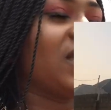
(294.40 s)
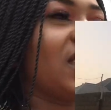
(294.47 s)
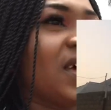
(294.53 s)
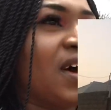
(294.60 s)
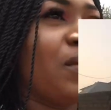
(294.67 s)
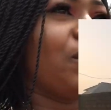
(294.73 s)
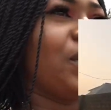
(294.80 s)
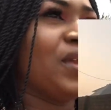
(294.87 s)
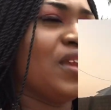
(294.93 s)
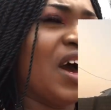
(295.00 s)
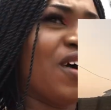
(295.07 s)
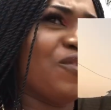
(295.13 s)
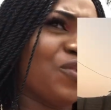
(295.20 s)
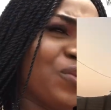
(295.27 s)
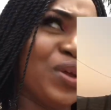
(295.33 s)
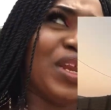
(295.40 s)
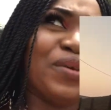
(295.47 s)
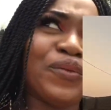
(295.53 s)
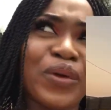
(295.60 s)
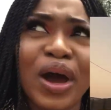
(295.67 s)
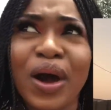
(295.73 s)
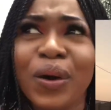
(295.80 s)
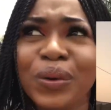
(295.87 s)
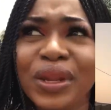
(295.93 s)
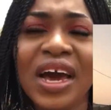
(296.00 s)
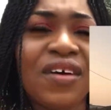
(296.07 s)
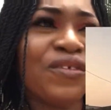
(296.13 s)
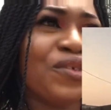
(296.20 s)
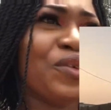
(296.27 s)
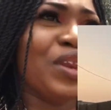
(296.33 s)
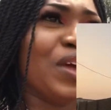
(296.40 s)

that have been hovering around, hovering